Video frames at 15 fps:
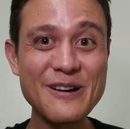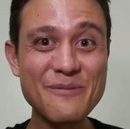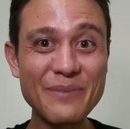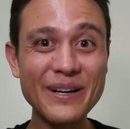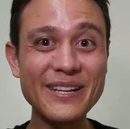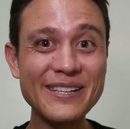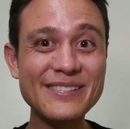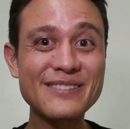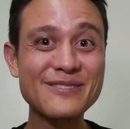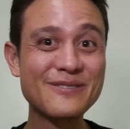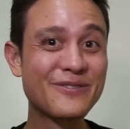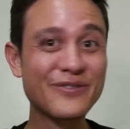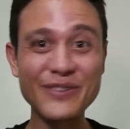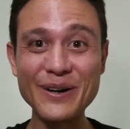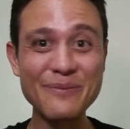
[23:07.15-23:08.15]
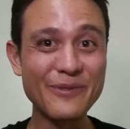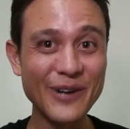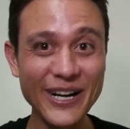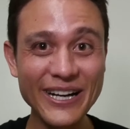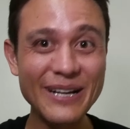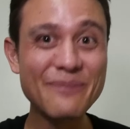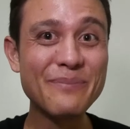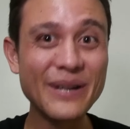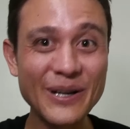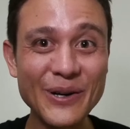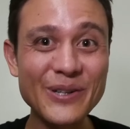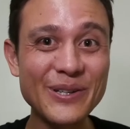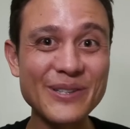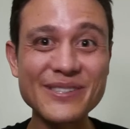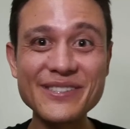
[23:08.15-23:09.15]
but he's from right in
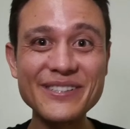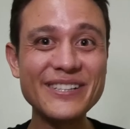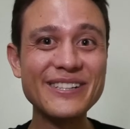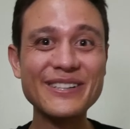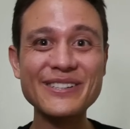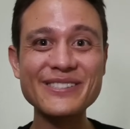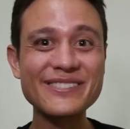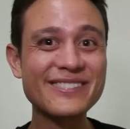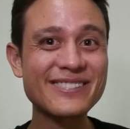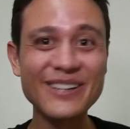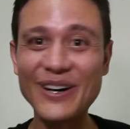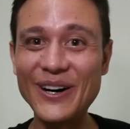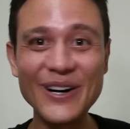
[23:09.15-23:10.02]
Binondo, so he knows